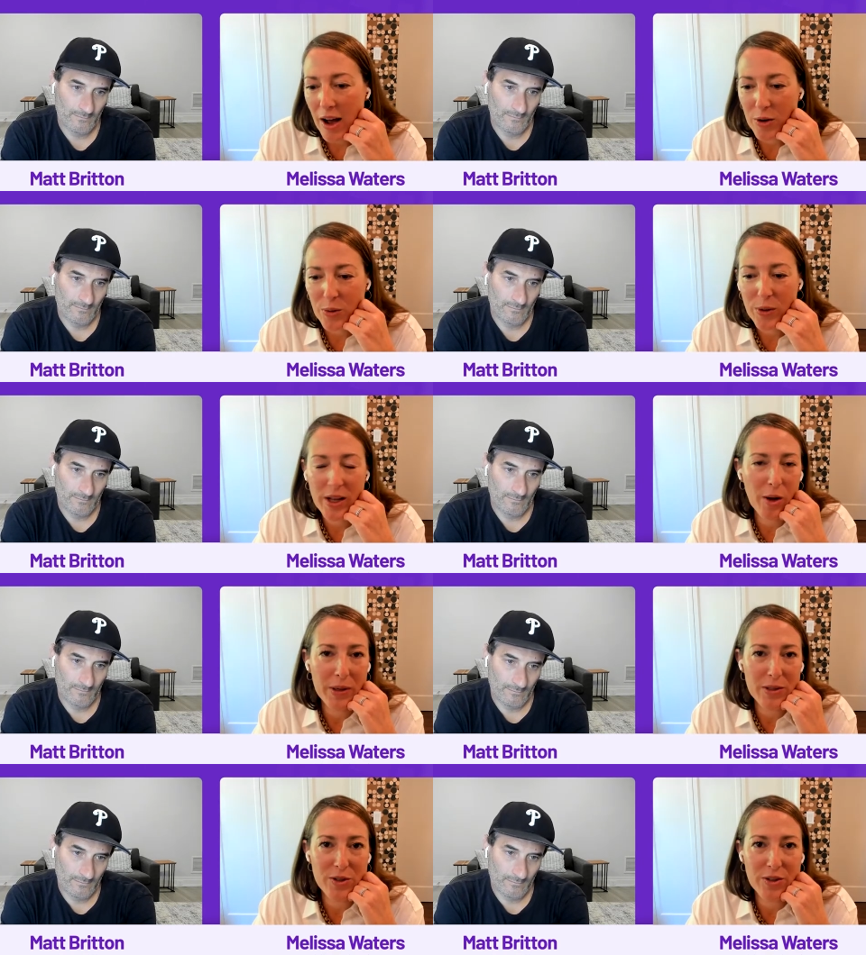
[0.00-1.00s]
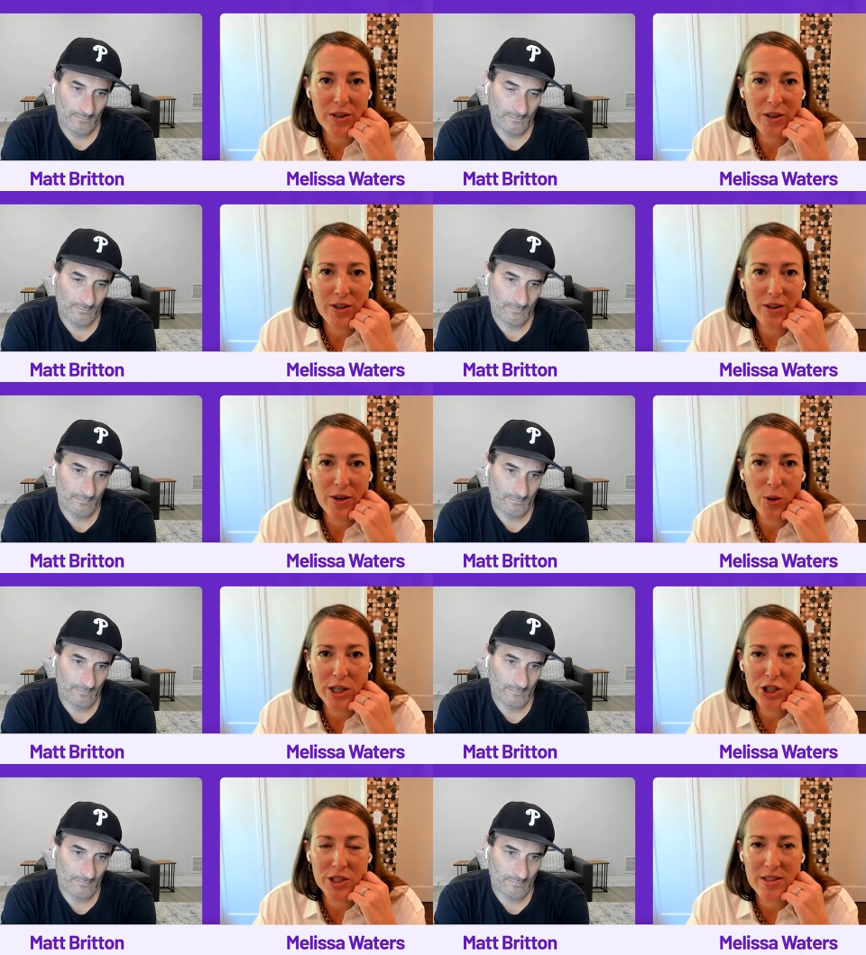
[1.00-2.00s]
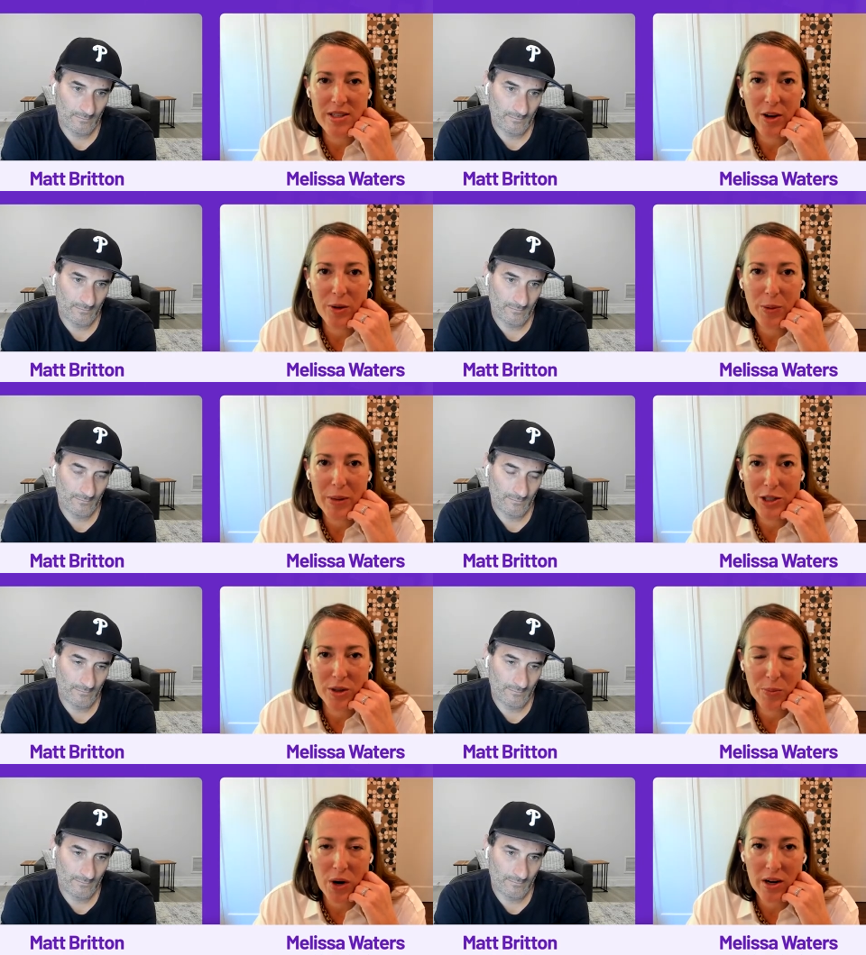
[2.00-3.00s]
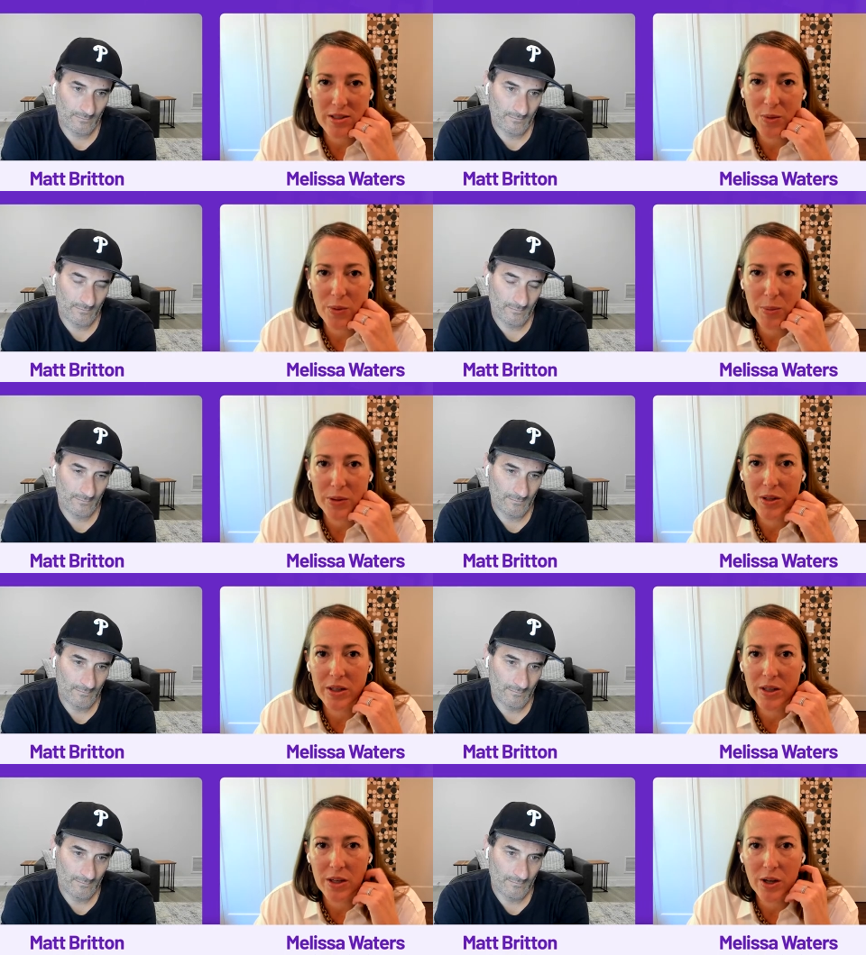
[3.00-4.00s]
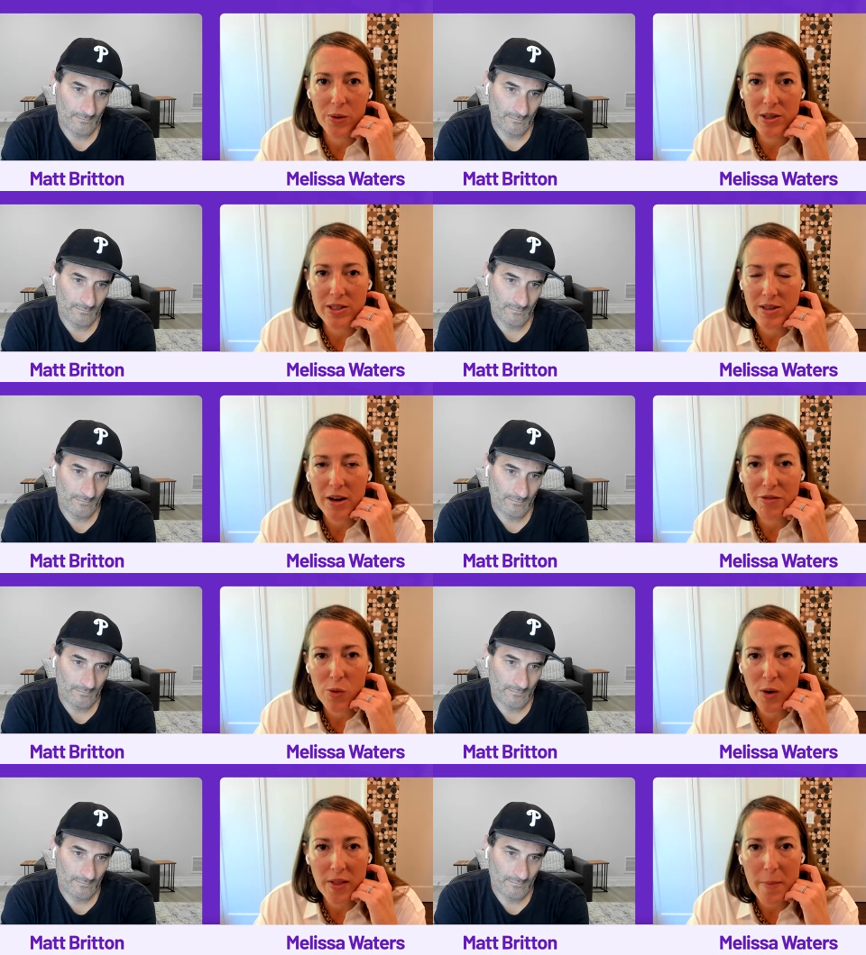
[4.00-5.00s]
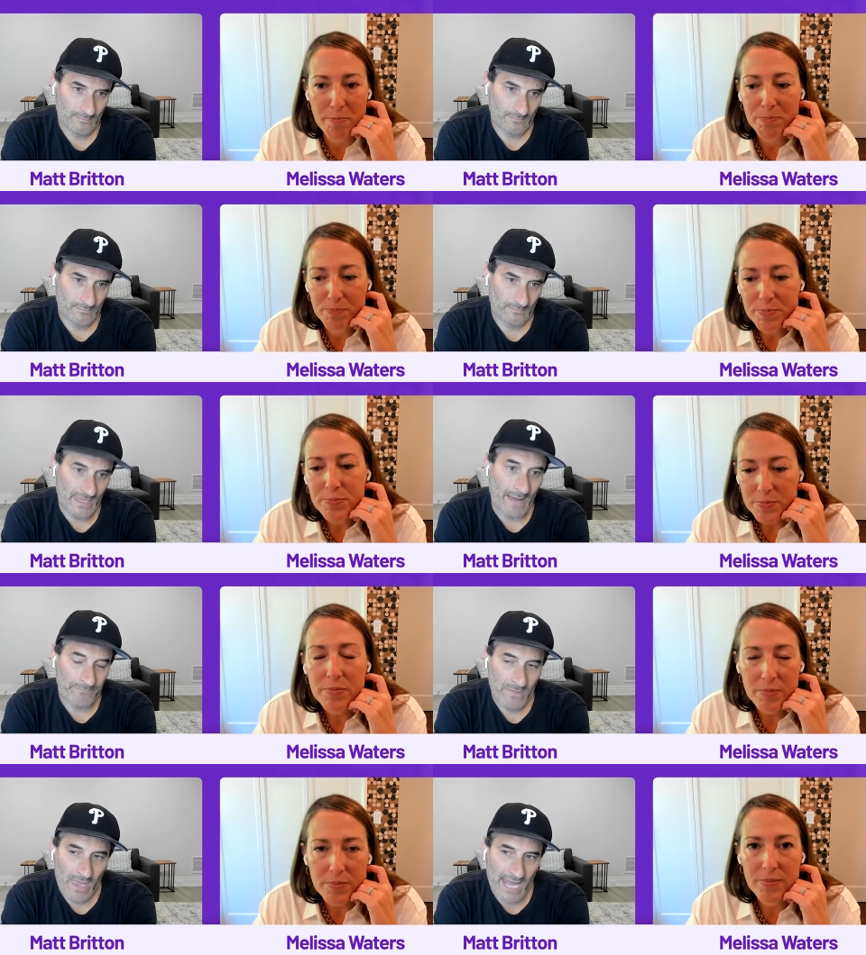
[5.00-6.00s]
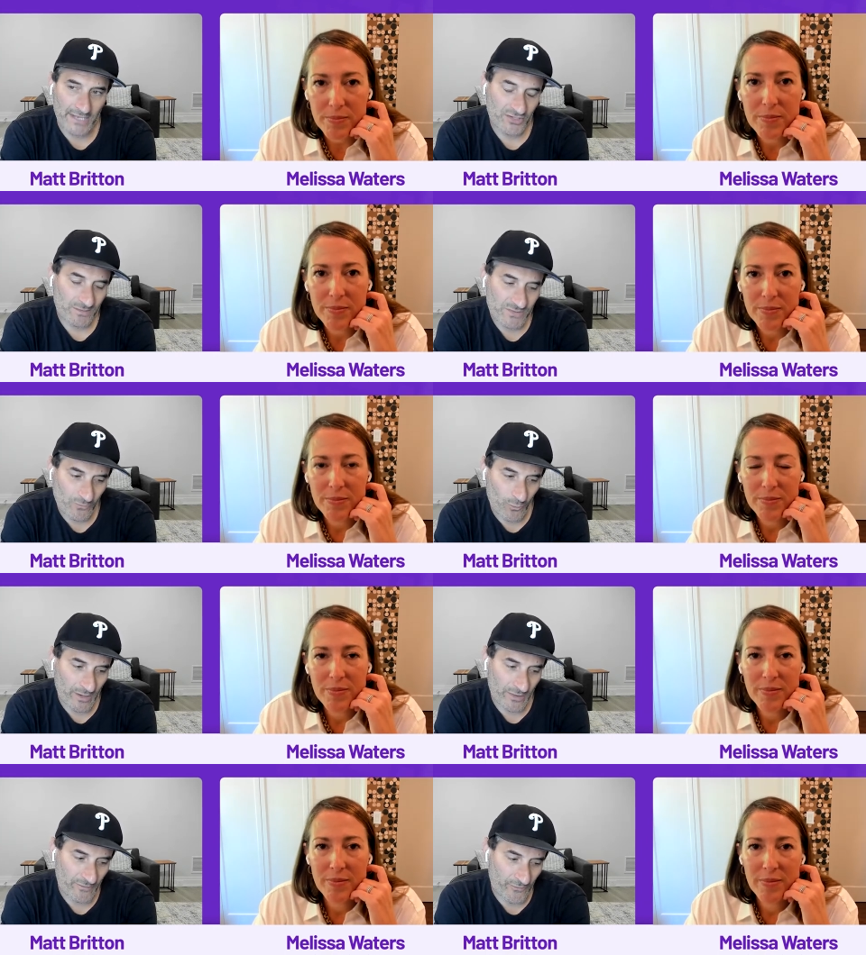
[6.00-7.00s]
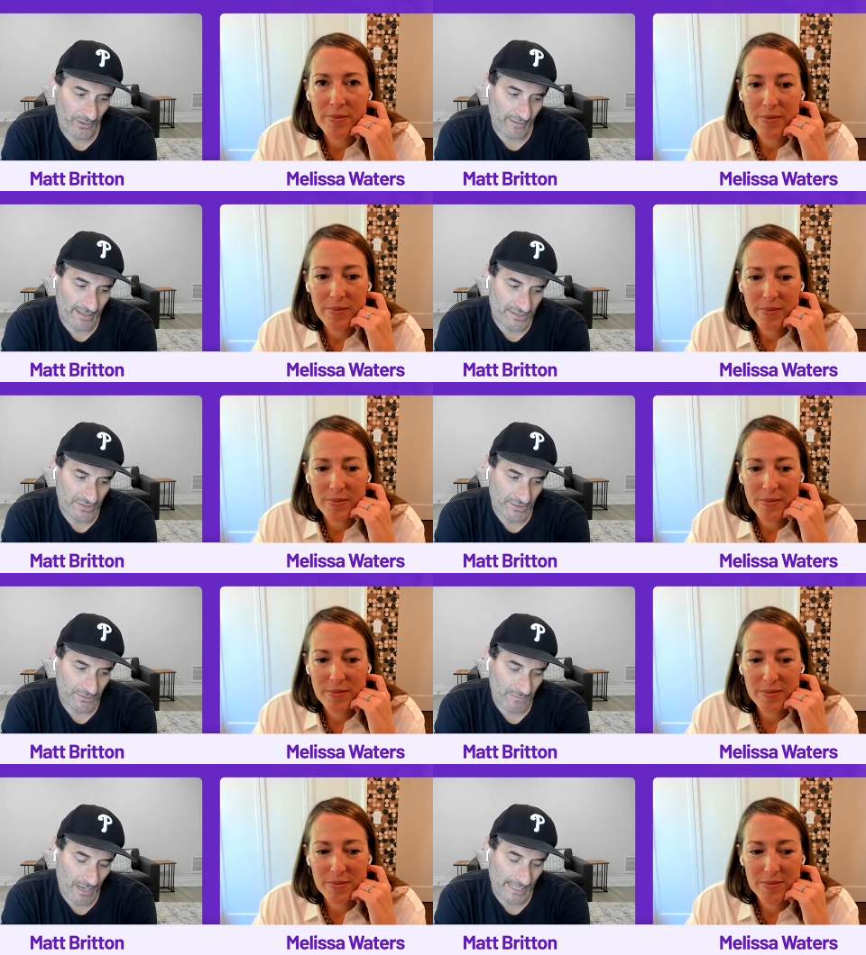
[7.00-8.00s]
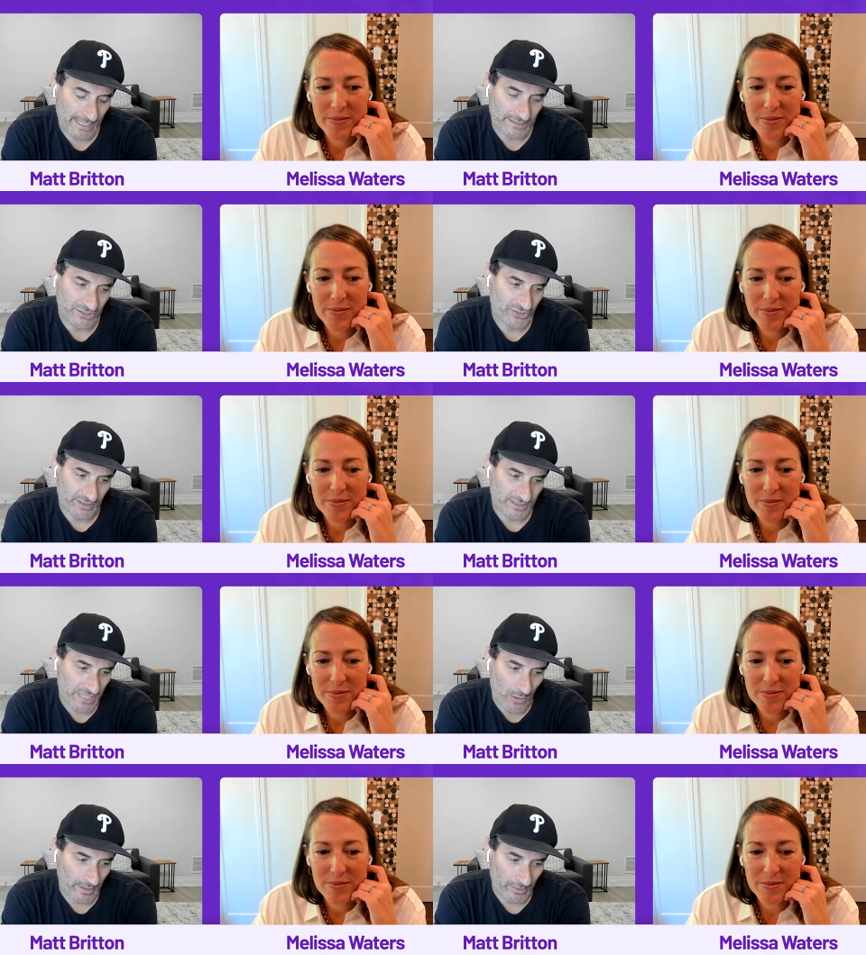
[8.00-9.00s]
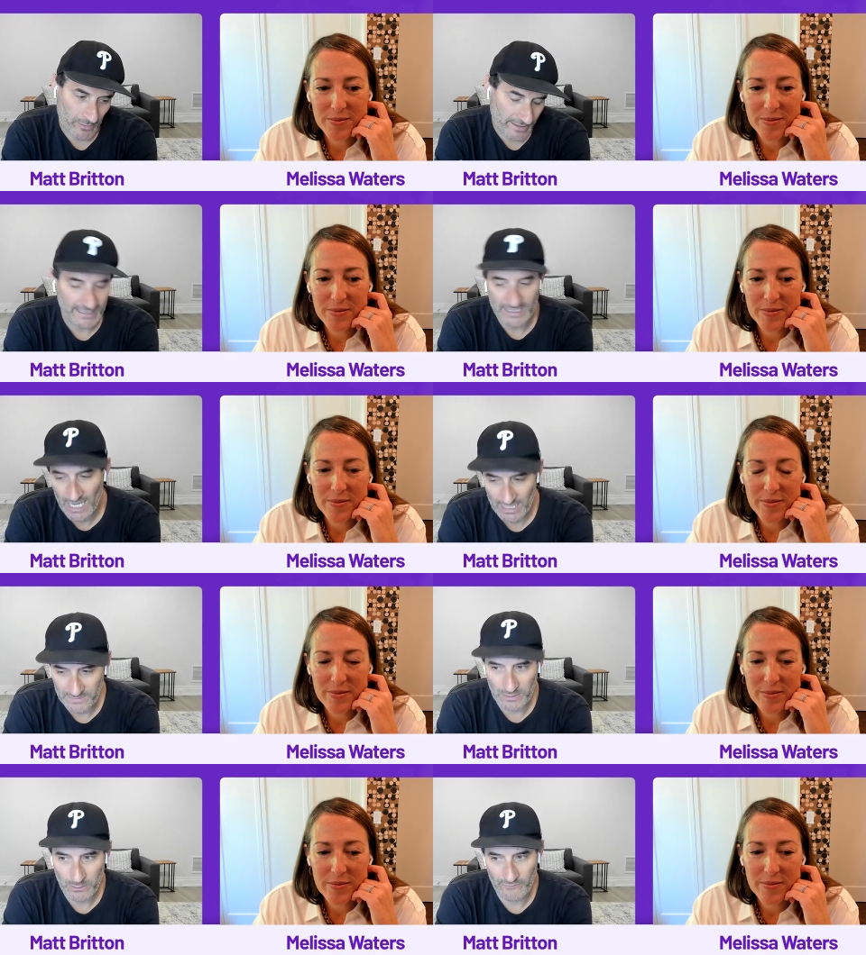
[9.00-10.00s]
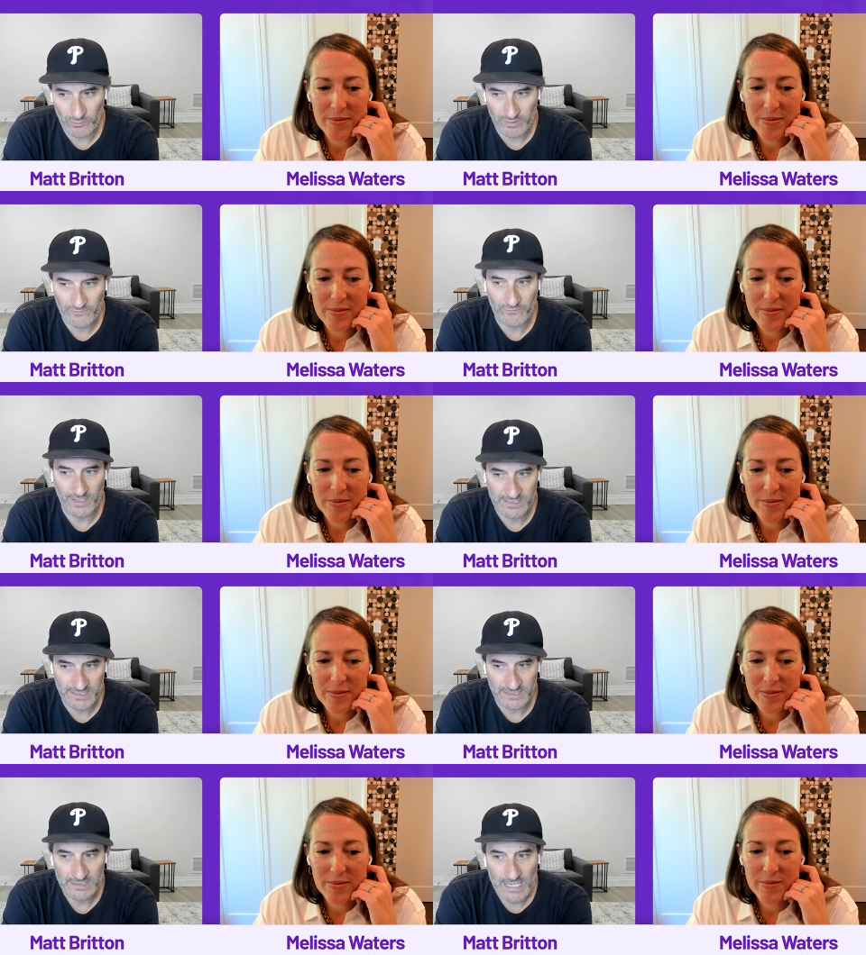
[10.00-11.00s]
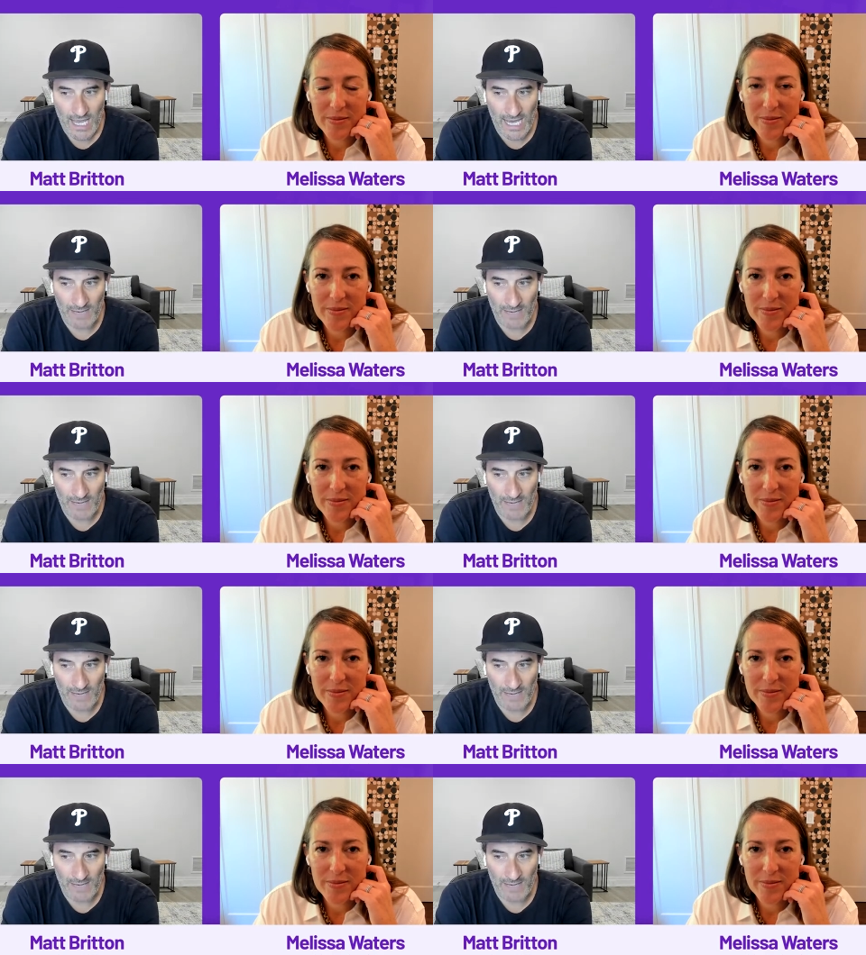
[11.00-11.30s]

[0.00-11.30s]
Speaker 1: how can we help answer their their questions how can we make sure the products that we're building you know are designed for them
Speaker 2: yeah and in terms of where the freelancer uh, industry is going or the gig economy however you want to phrase it uh,